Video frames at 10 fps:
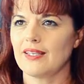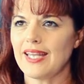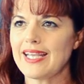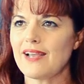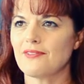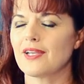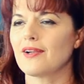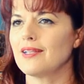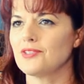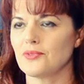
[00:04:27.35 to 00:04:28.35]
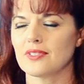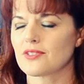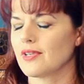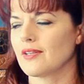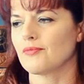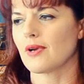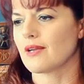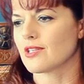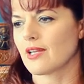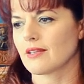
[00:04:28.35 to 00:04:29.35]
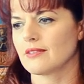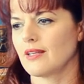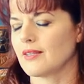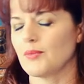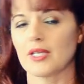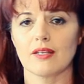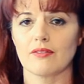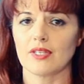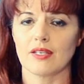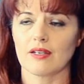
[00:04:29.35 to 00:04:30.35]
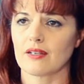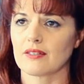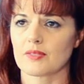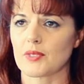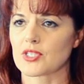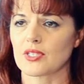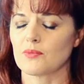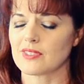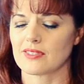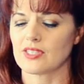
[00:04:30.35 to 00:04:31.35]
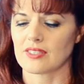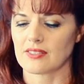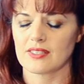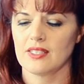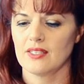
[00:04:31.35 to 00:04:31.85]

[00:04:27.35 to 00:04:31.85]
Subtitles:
Getting out there and doing this creative project at the beginning of the year especially was just